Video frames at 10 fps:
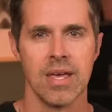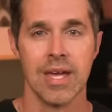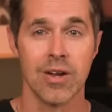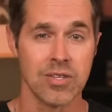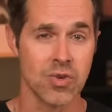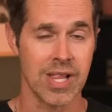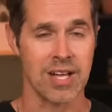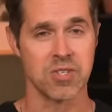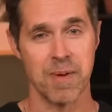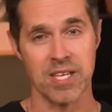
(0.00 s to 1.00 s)
It also
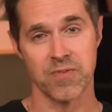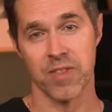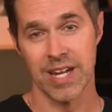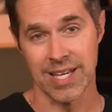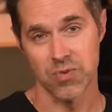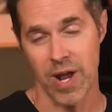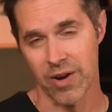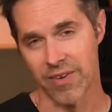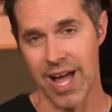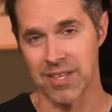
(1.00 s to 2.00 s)
allowed space for the next round
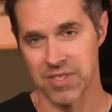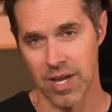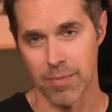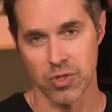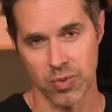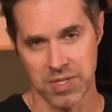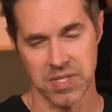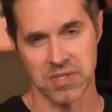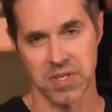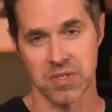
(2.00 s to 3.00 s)
of gods to come into
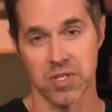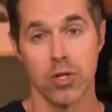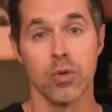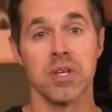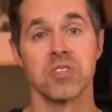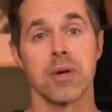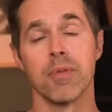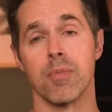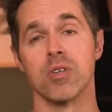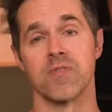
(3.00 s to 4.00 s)
existence, including some of
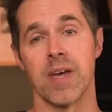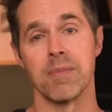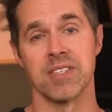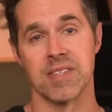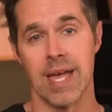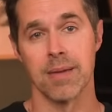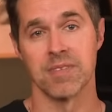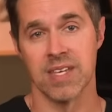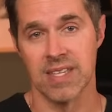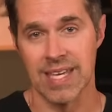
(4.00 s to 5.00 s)
the most famous names
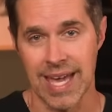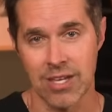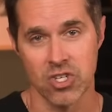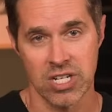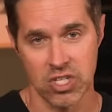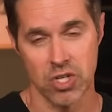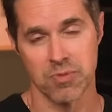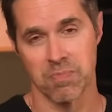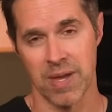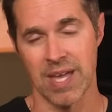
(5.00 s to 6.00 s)
in the ancient
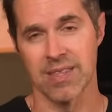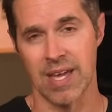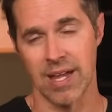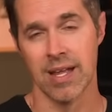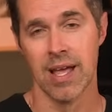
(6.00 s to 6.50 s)
Egyptian pantheon: